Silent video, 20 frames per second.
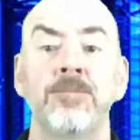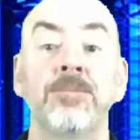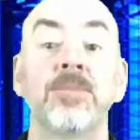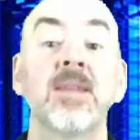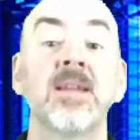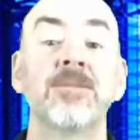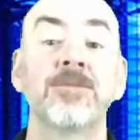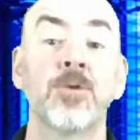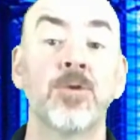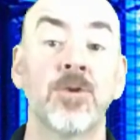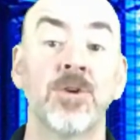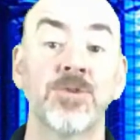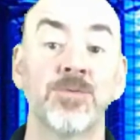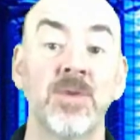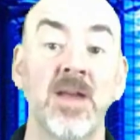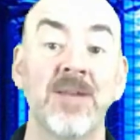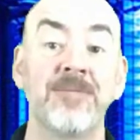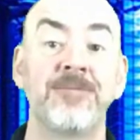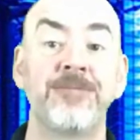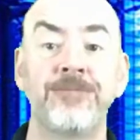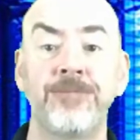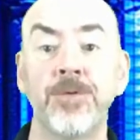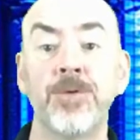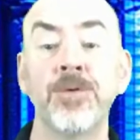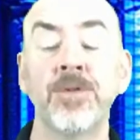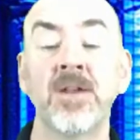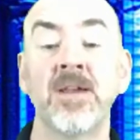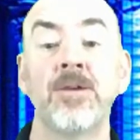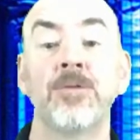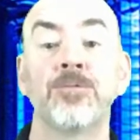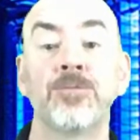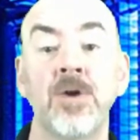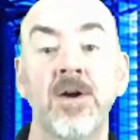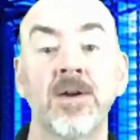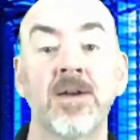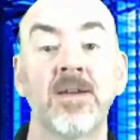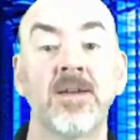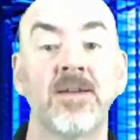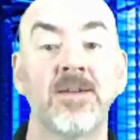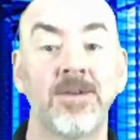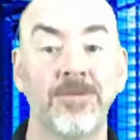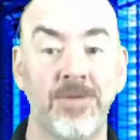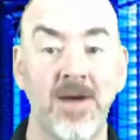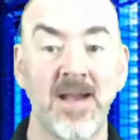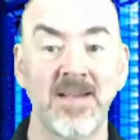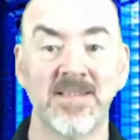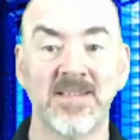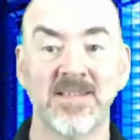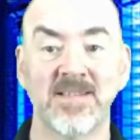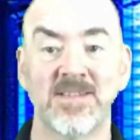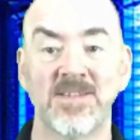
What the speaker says: Then of course we have fully rugged devices.